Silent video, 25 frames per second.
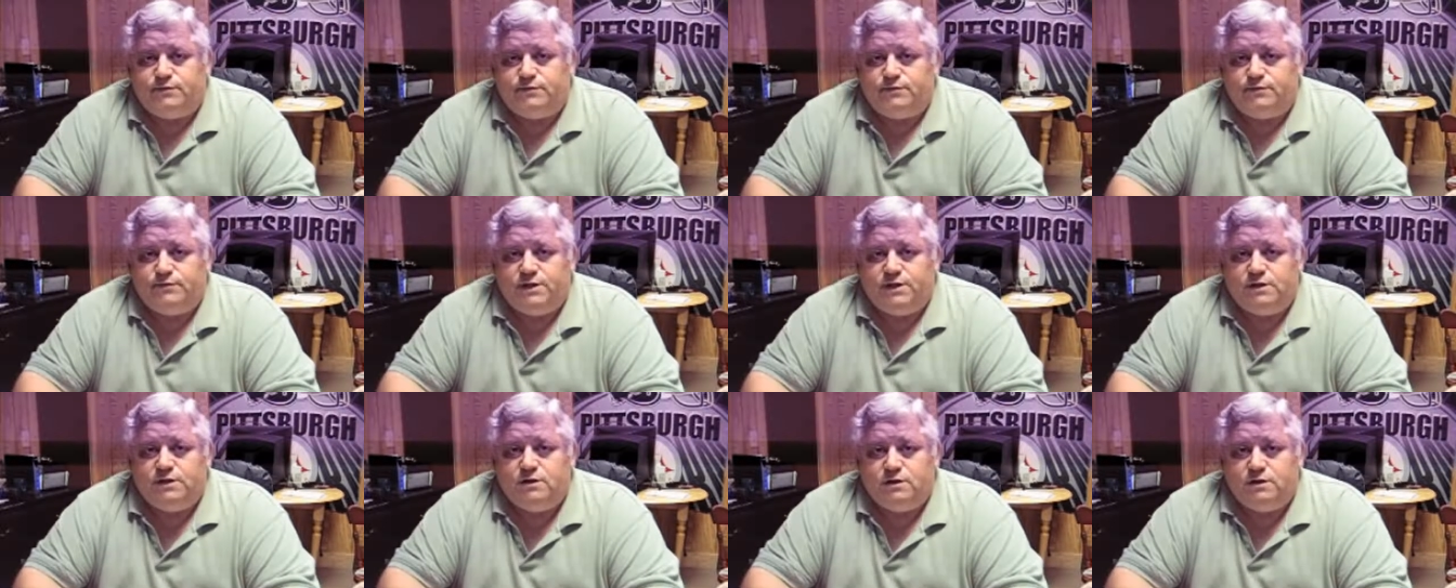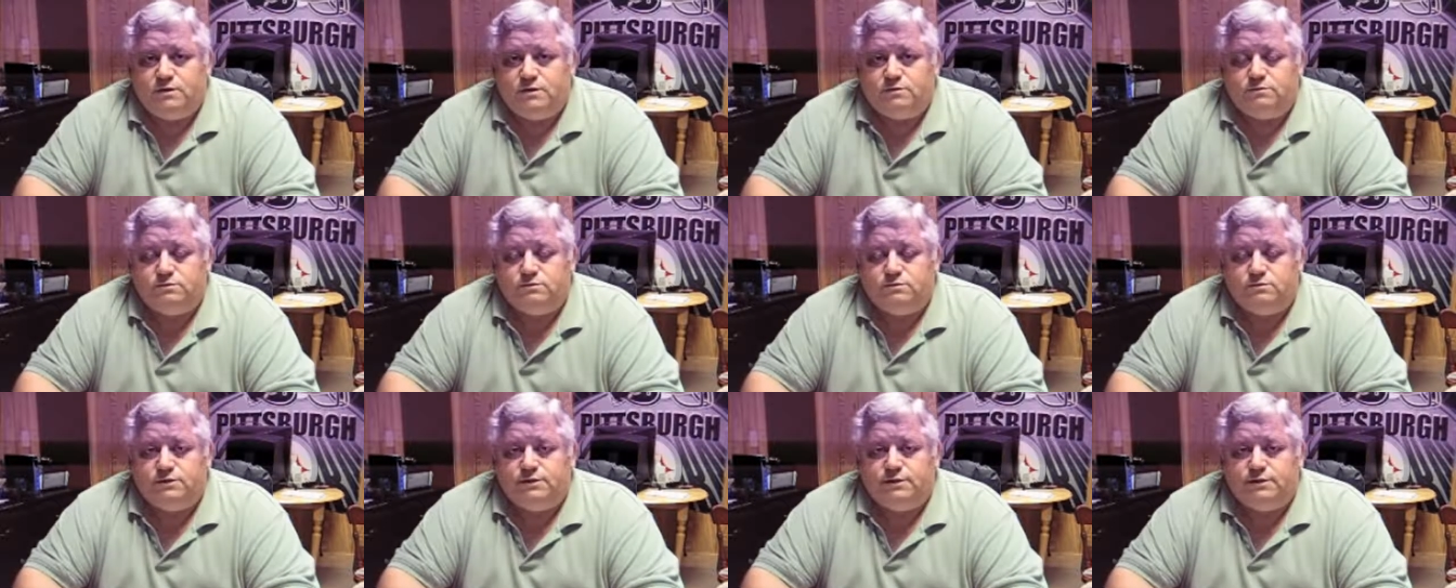If they
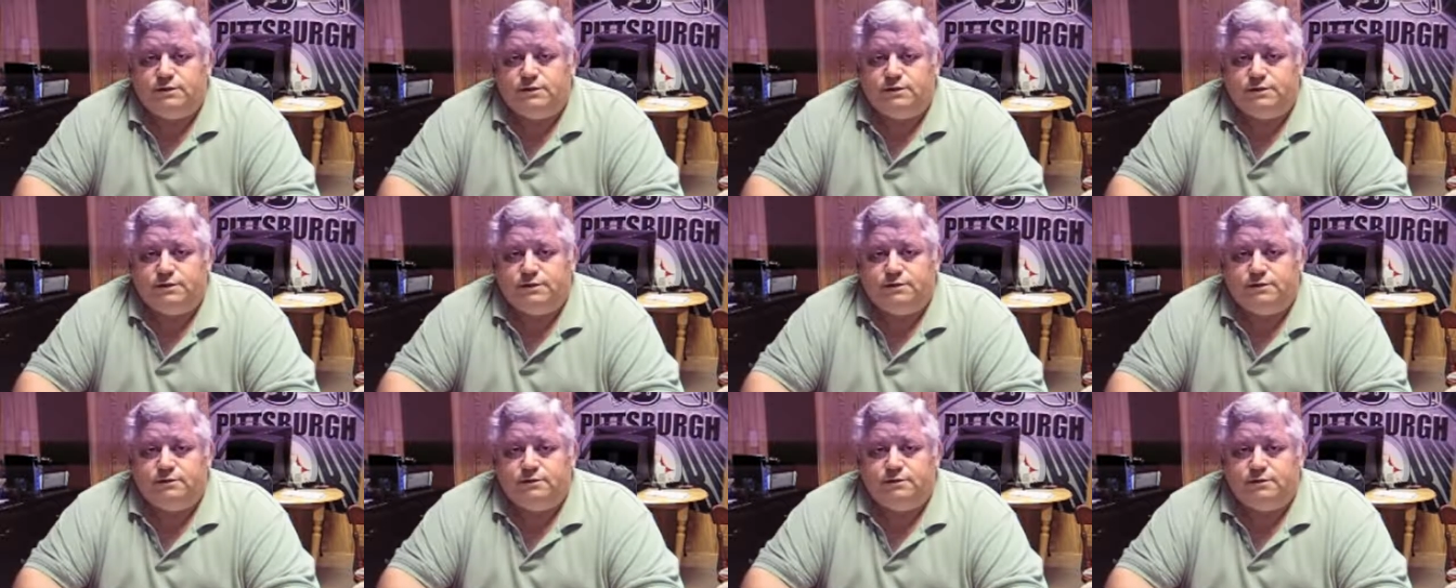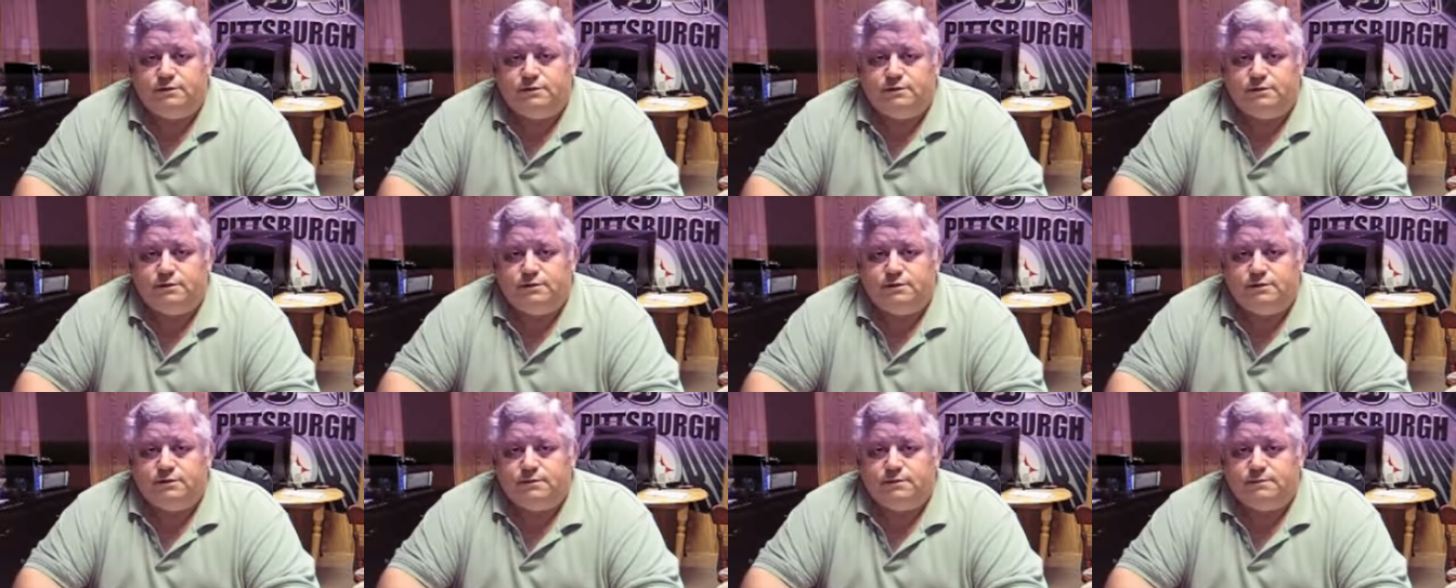don't, then
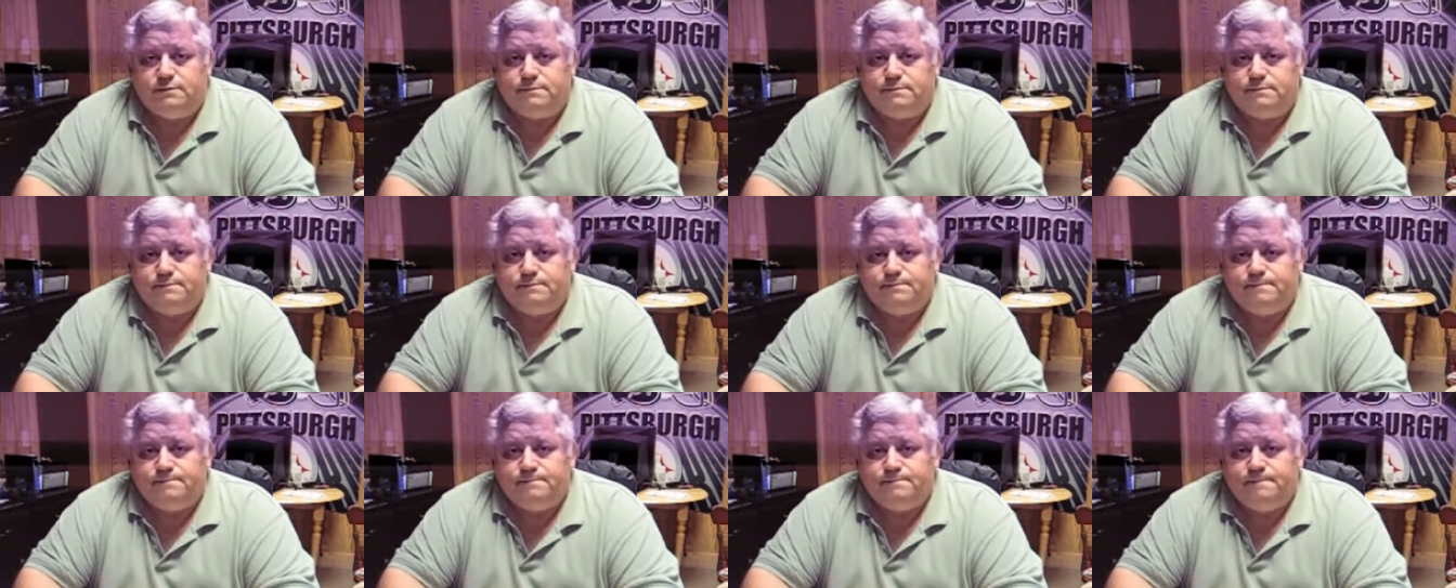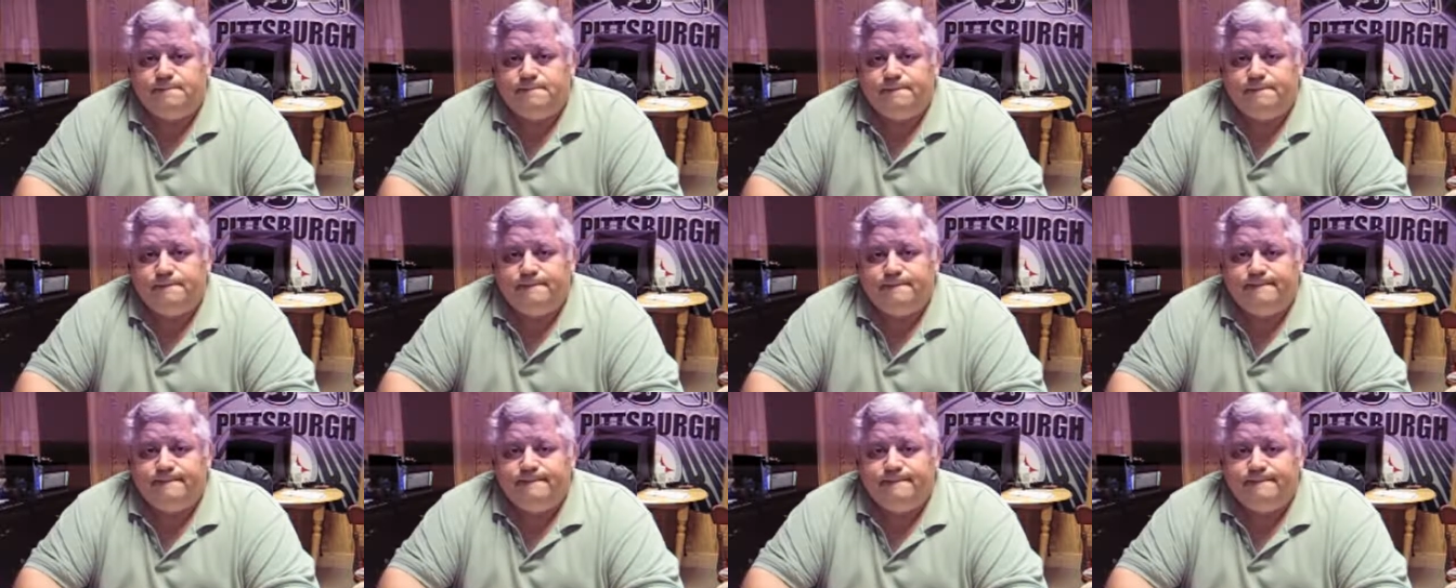
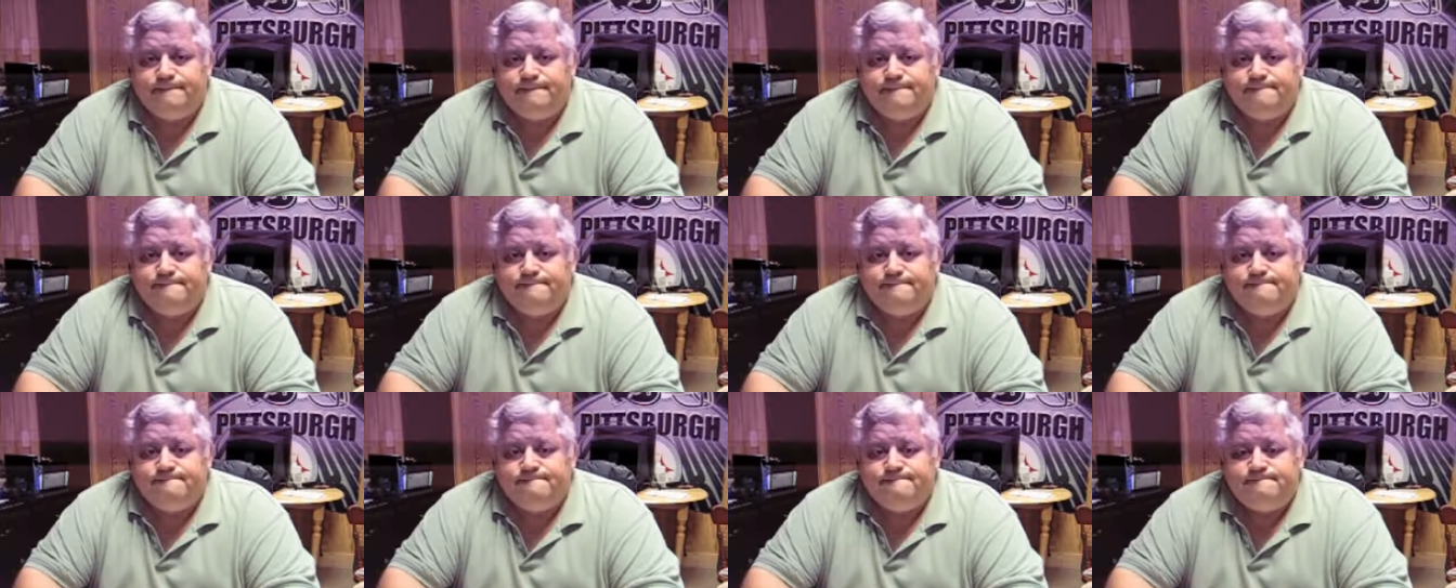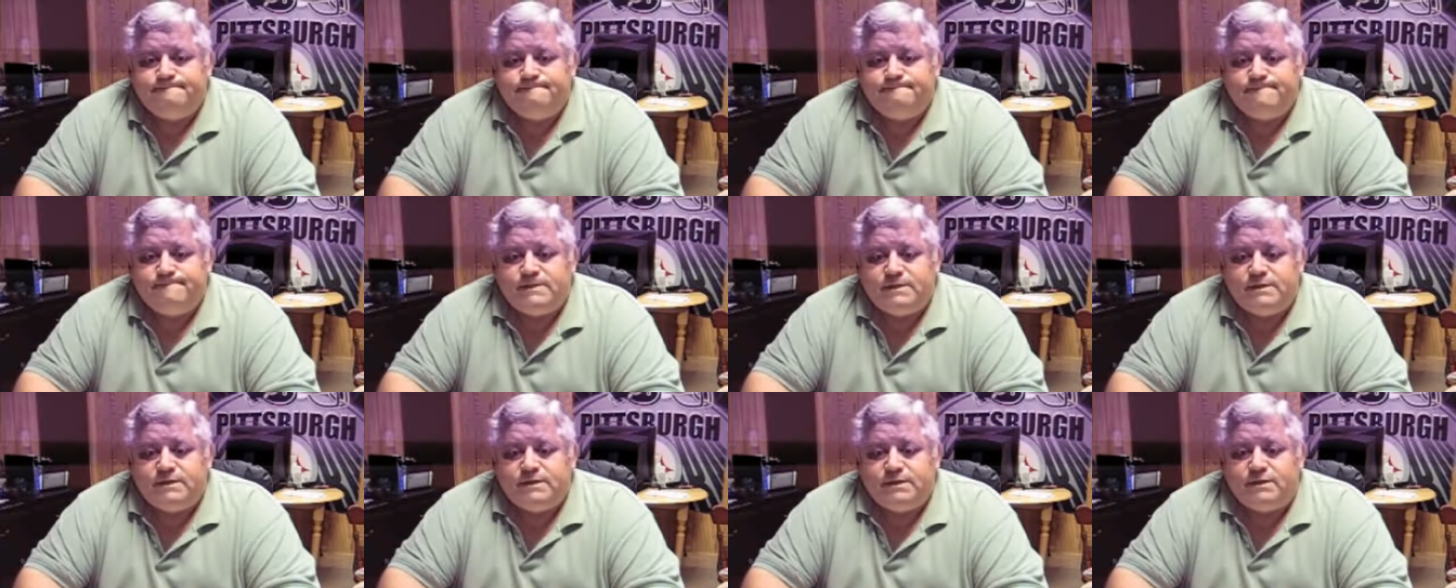
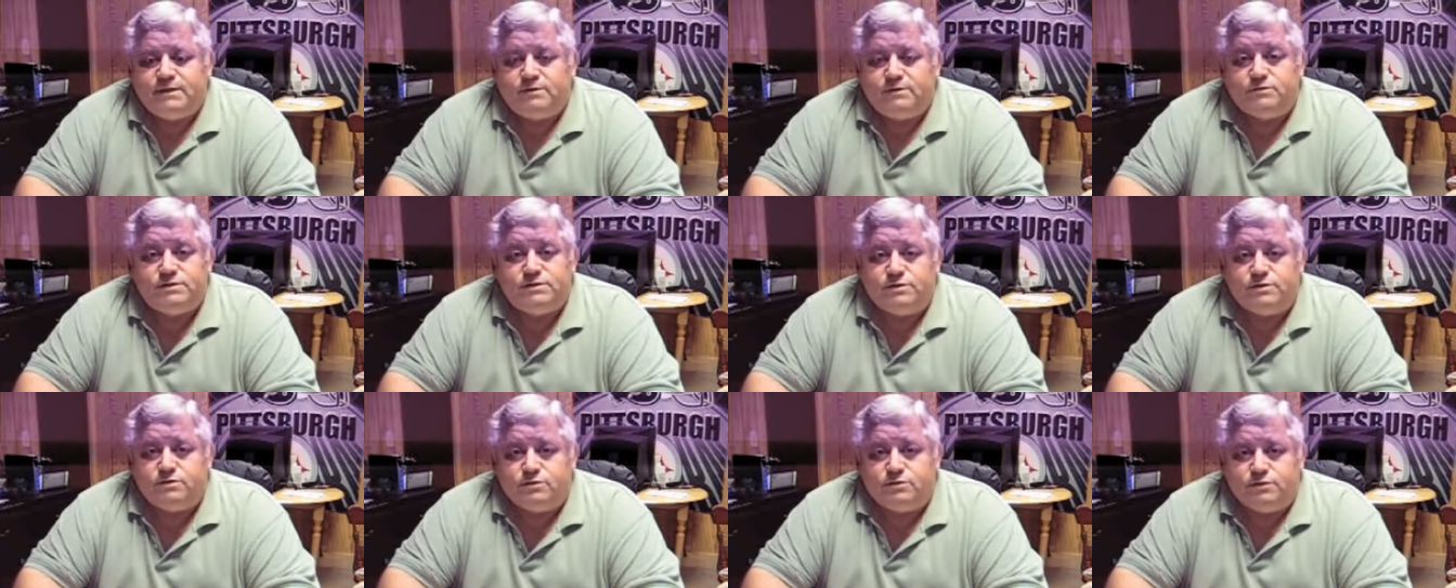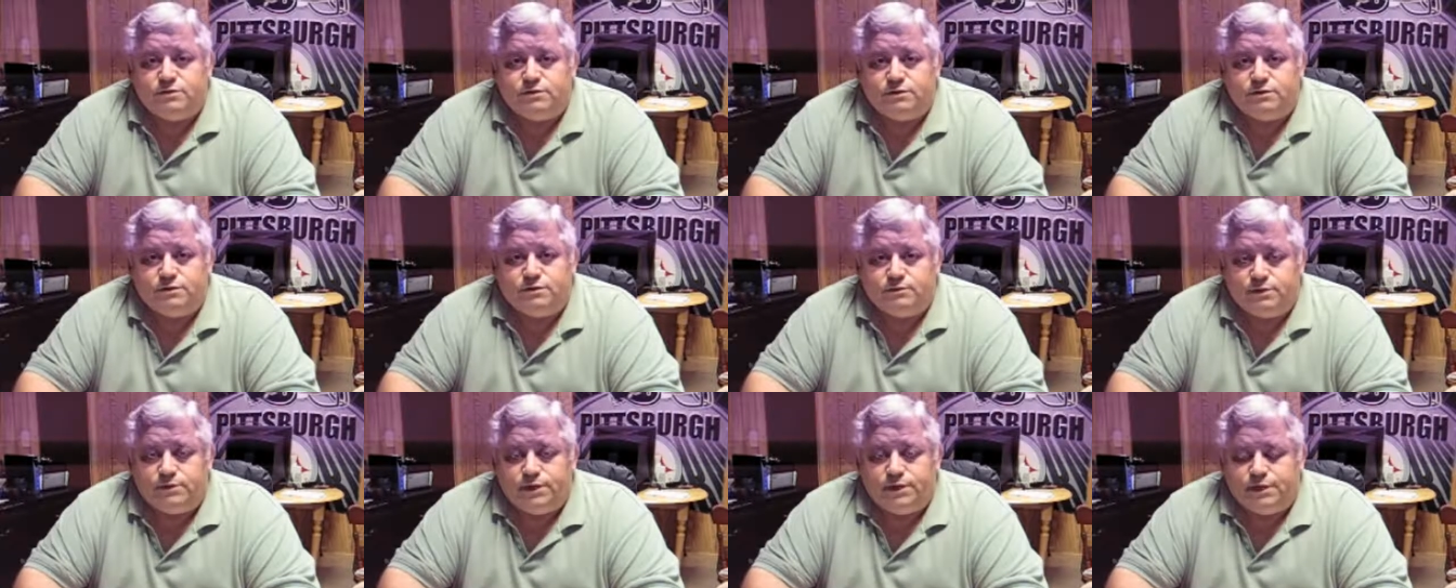I don't see where they're
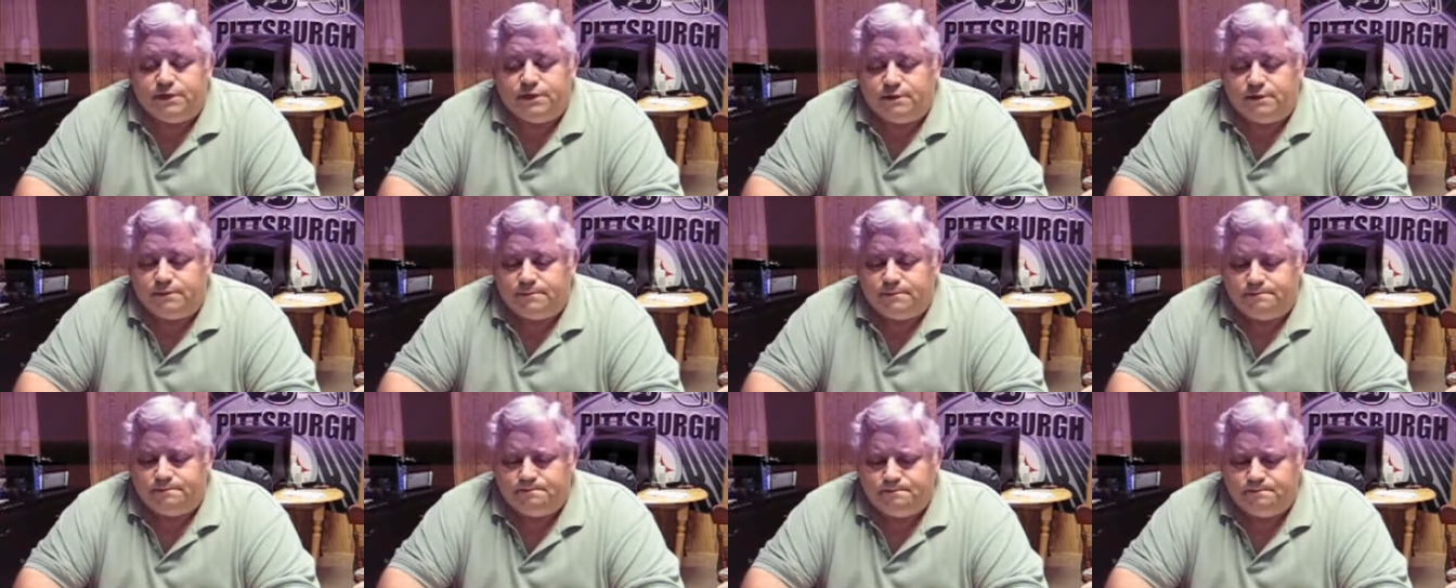going to wake up.